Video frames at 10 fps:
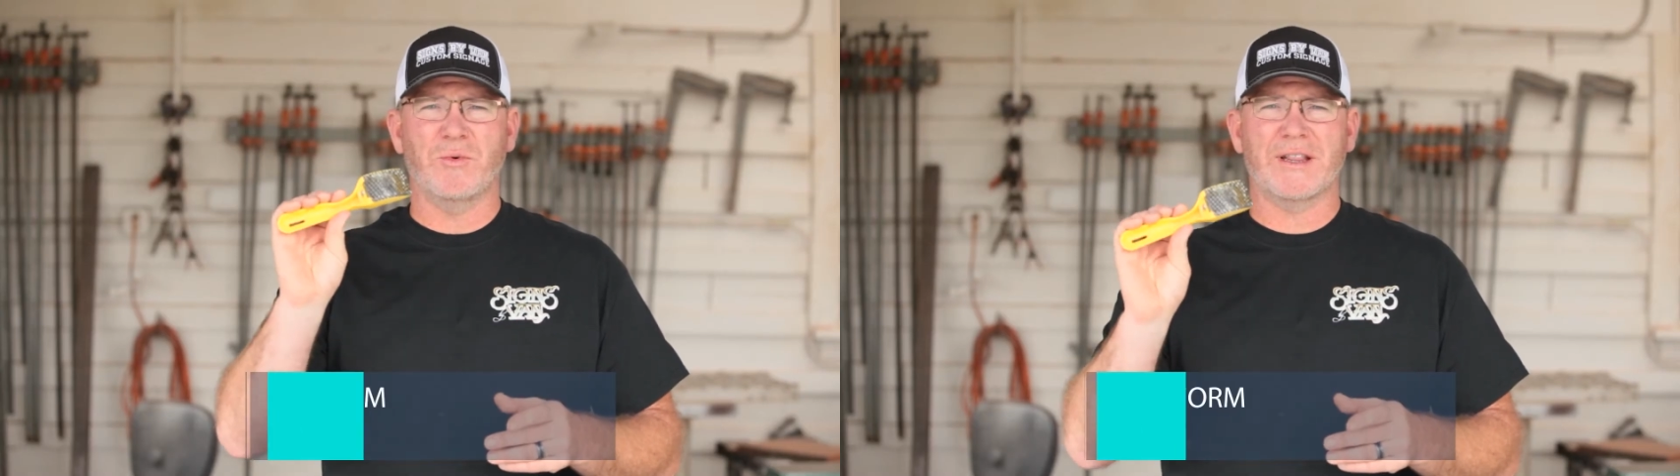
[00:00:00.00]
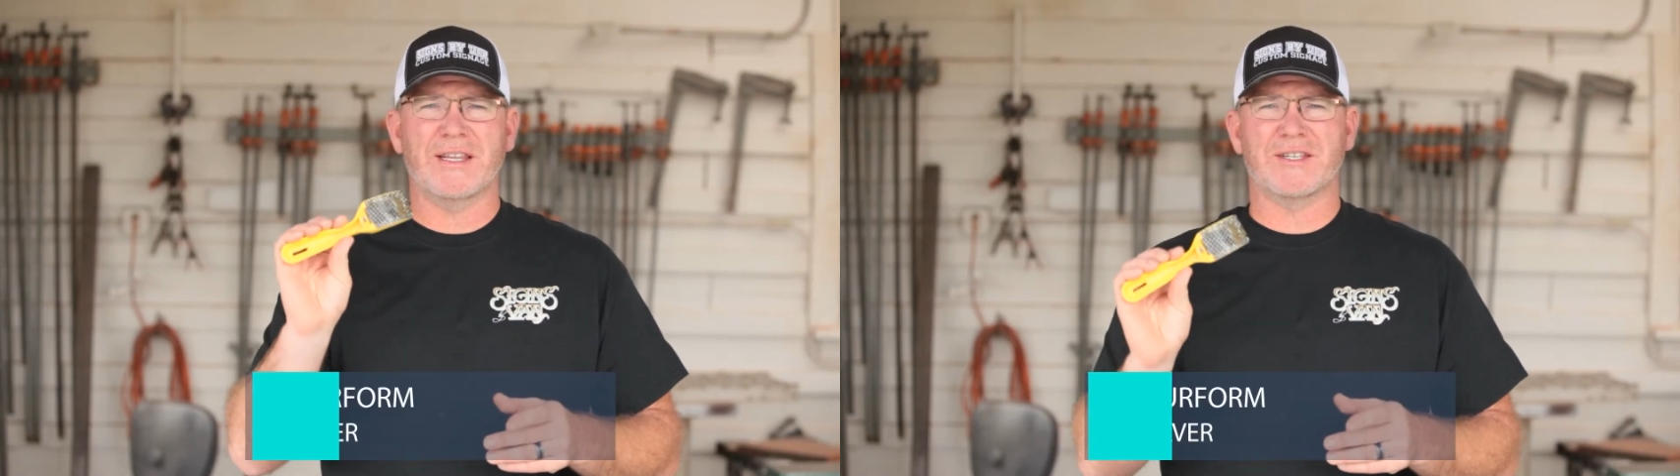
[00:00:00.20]

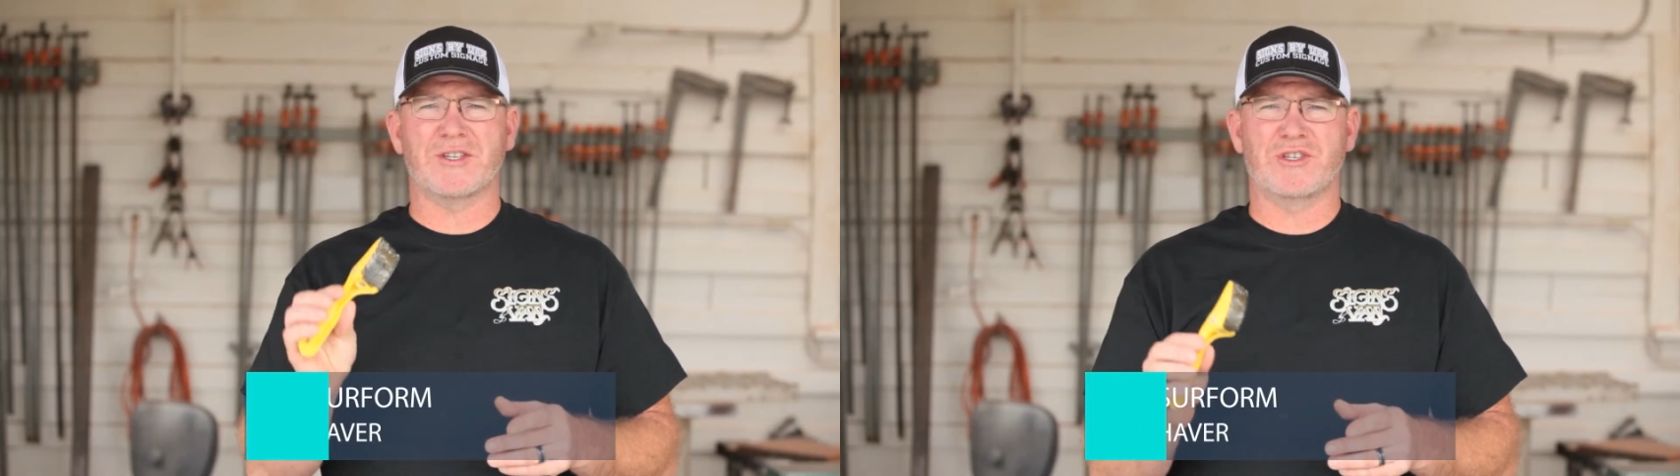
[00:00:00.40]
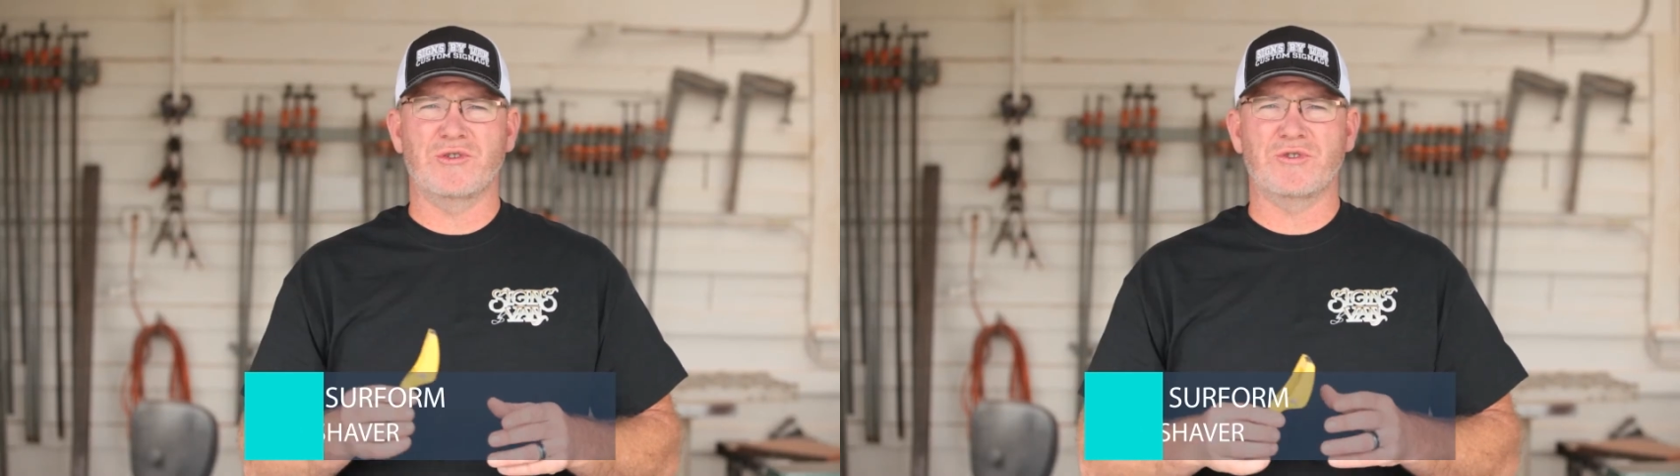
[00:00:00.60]
what this
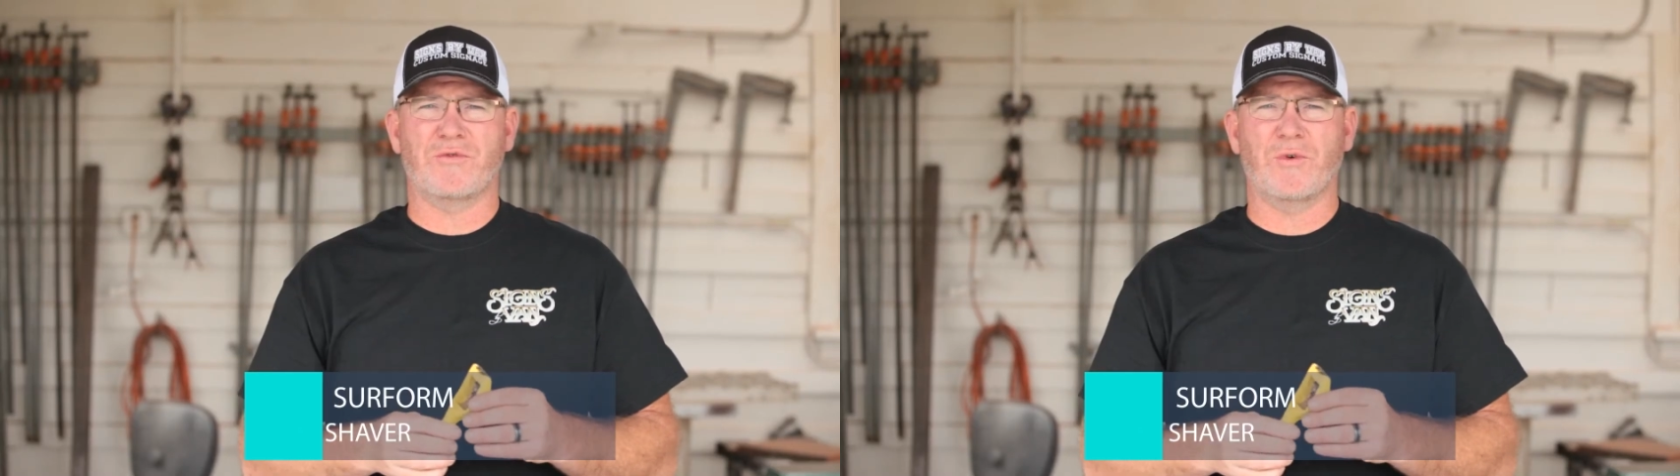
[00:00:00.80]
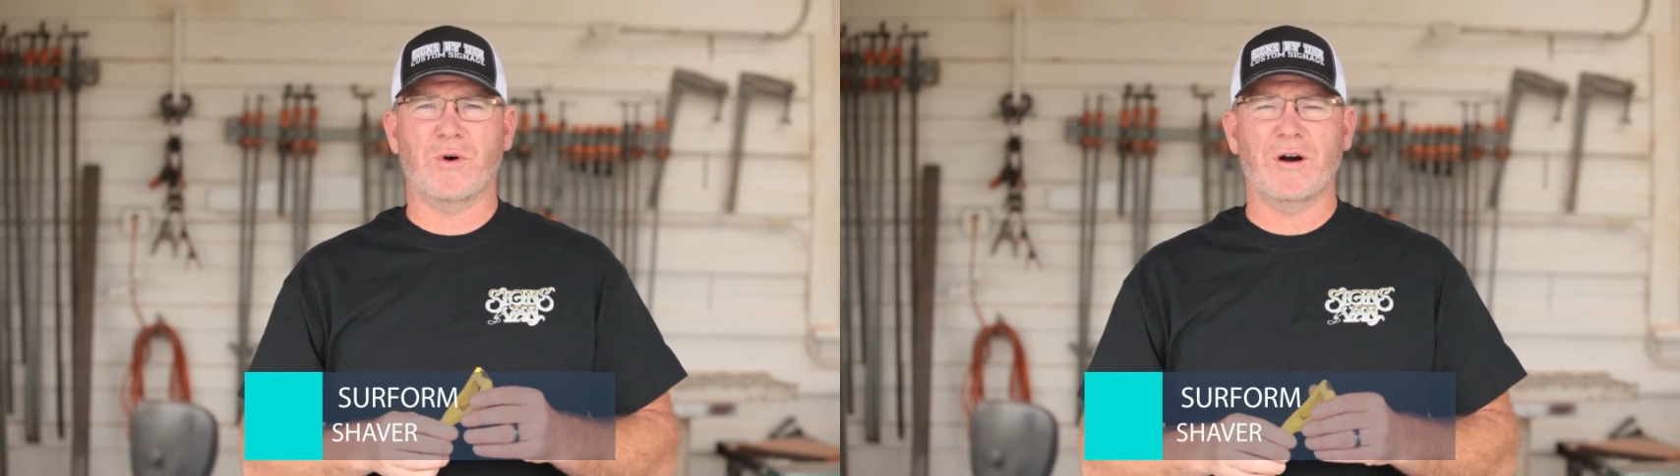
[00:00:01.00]
is used
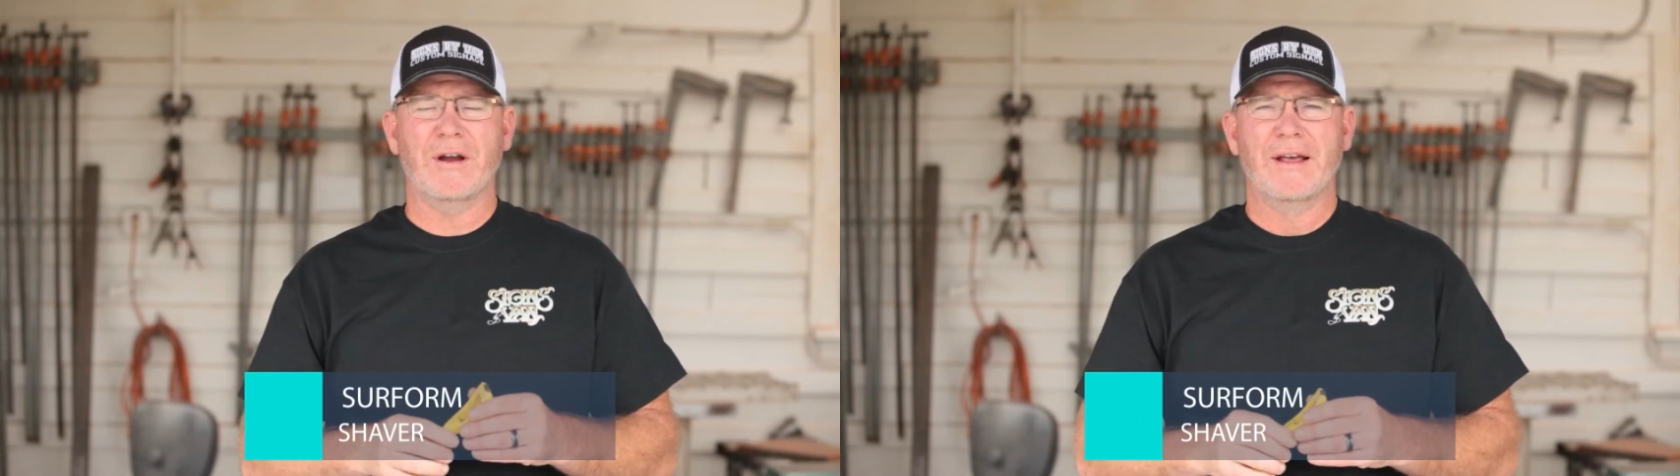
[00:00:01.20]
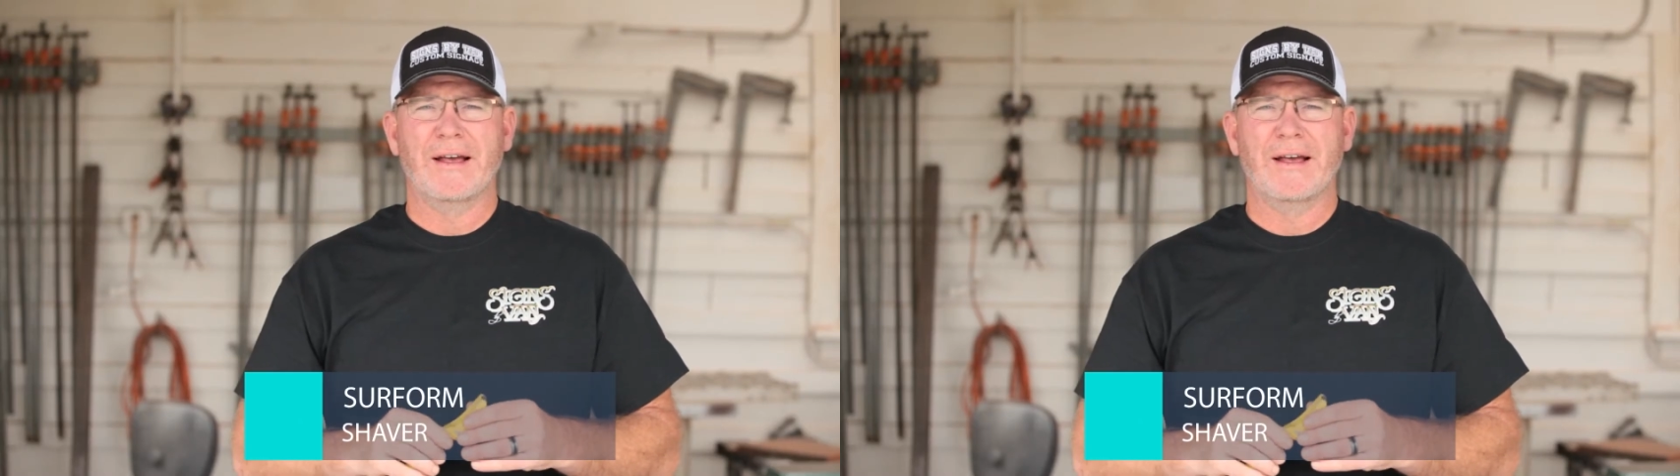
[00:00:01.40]
for